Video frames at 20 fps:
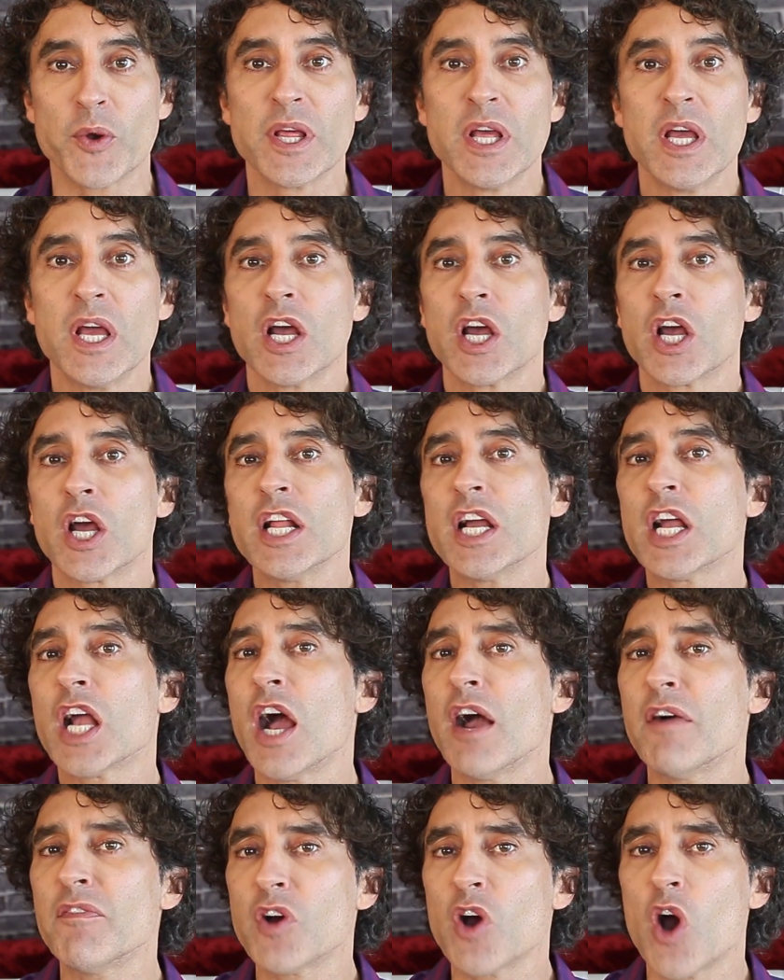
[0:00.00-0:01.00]
I'm gonna
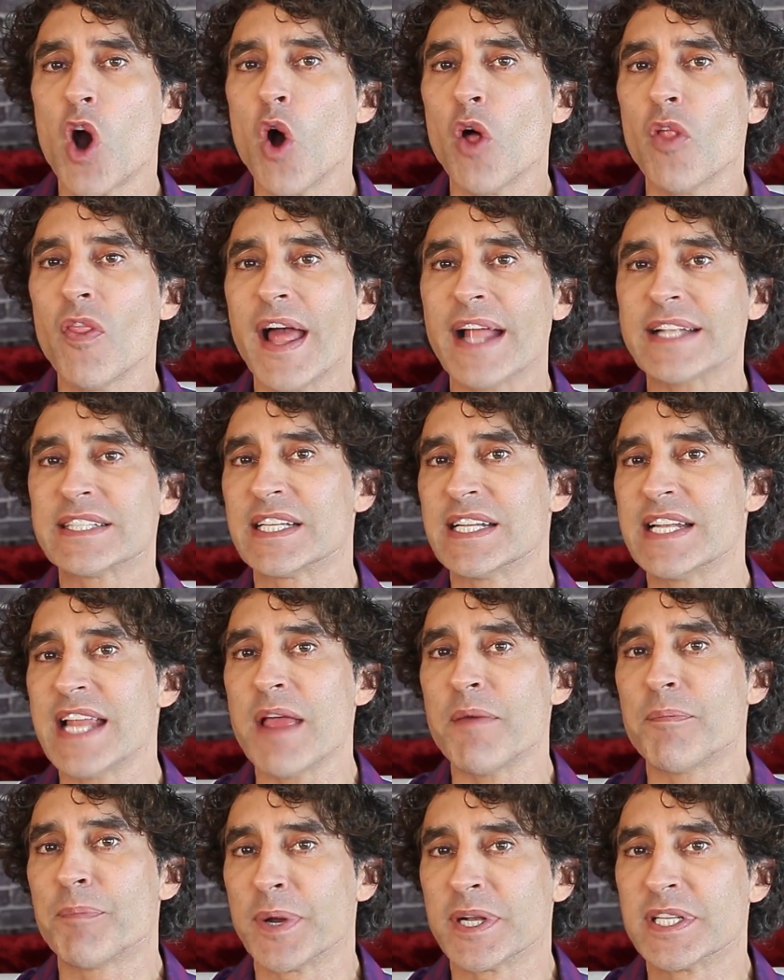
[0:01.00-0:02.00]
cover all that today,
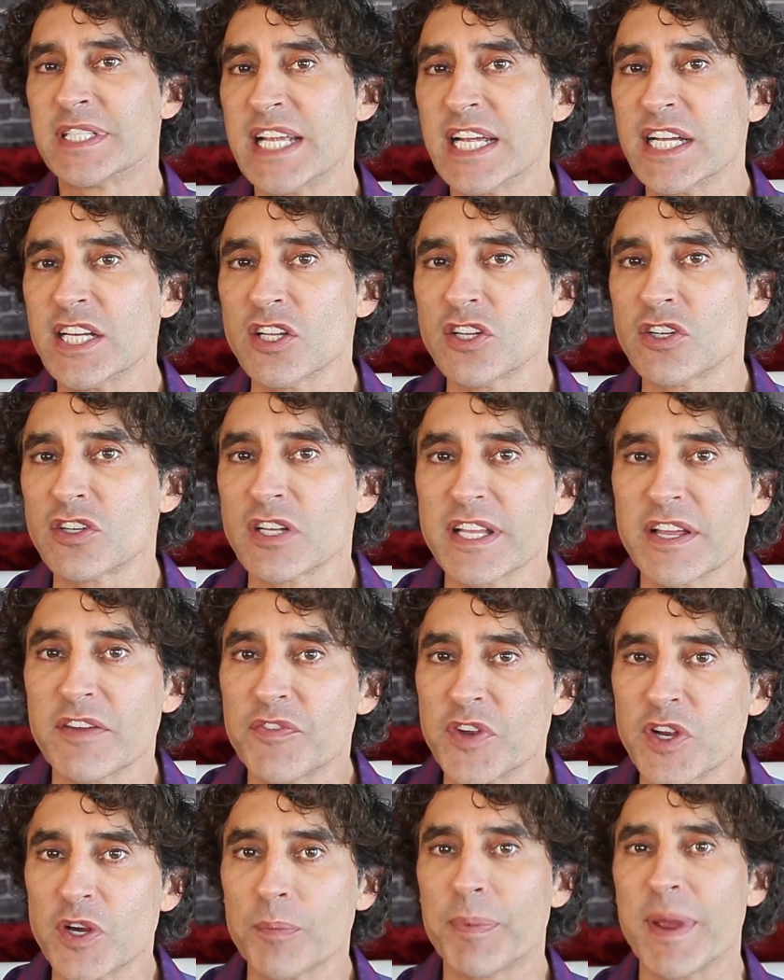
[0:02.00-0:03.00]
particularly if
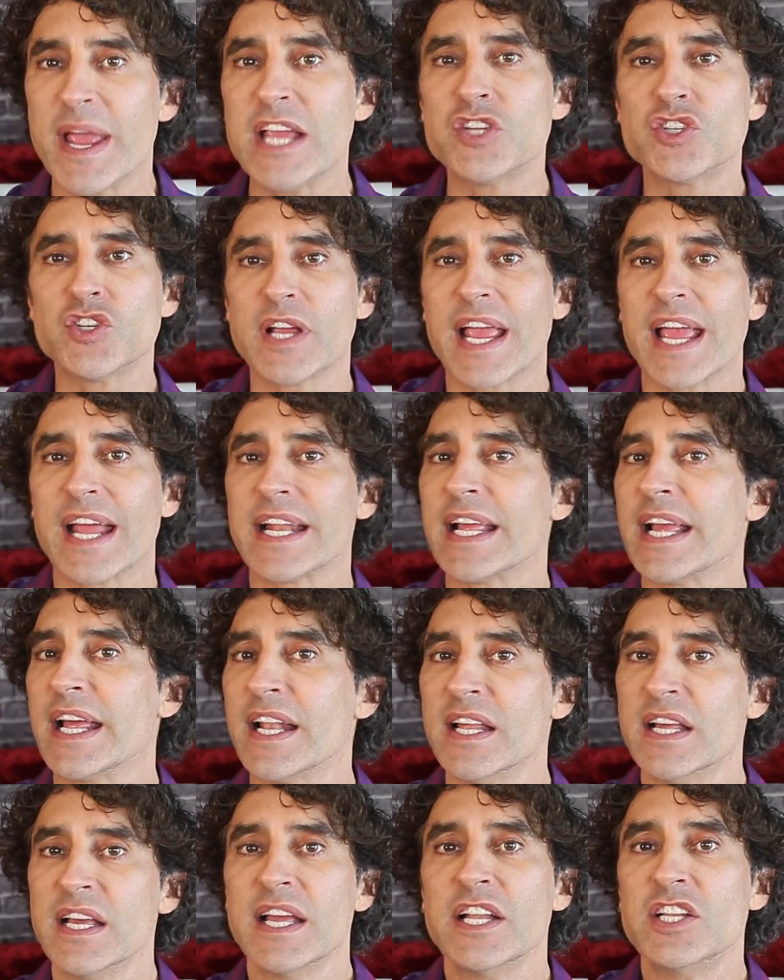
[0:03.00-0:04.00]
you're a patient getting it,
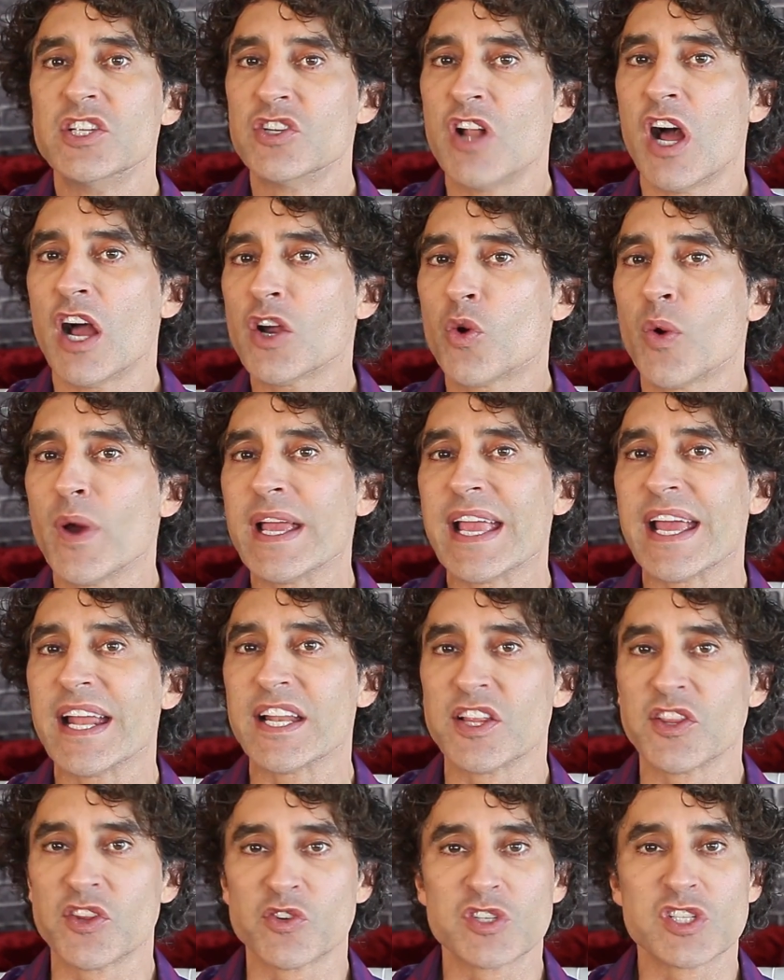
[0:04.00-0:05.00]
you're not quite
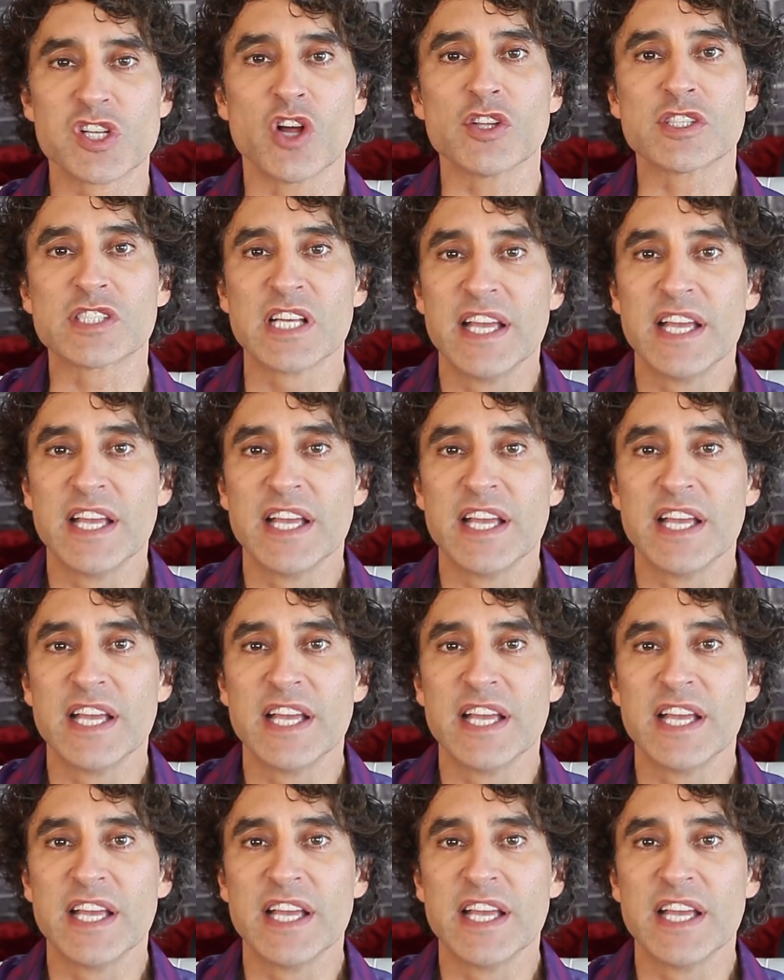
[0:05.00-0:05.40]
getting the results.